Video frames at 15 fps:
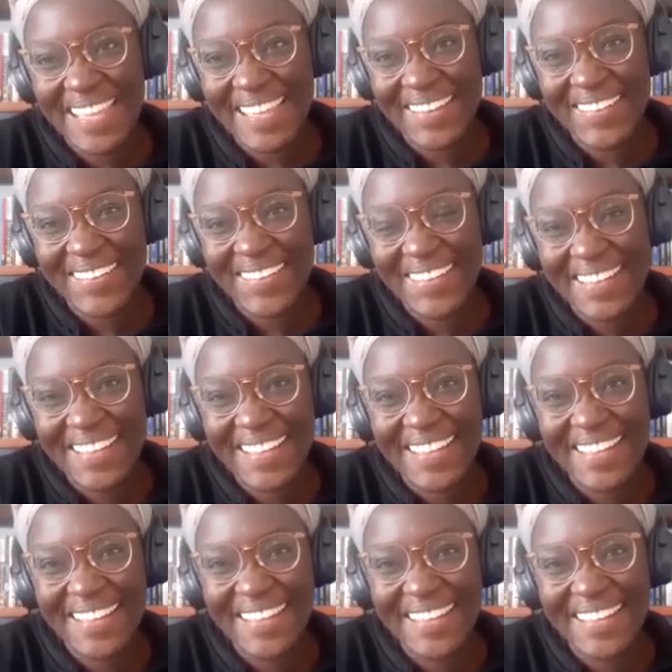
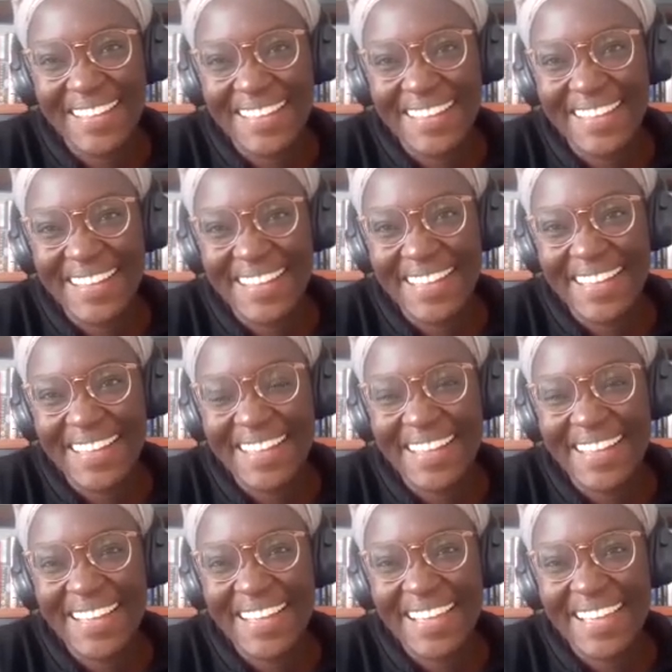
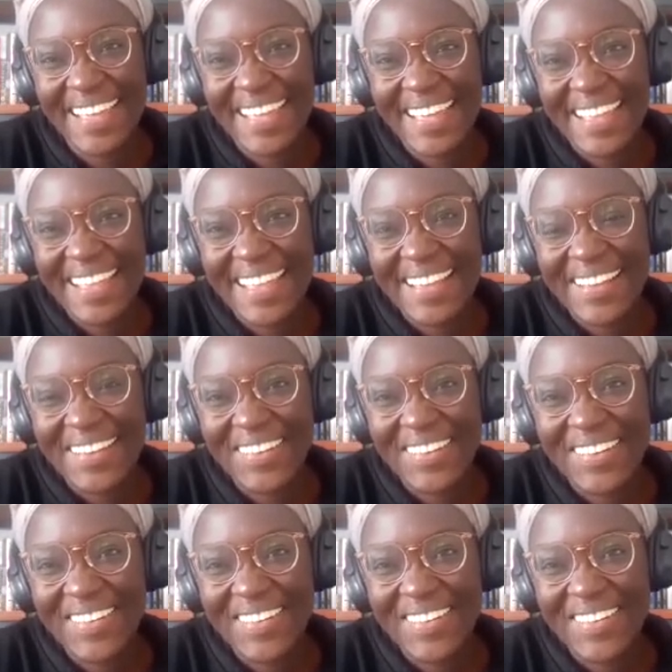(silent)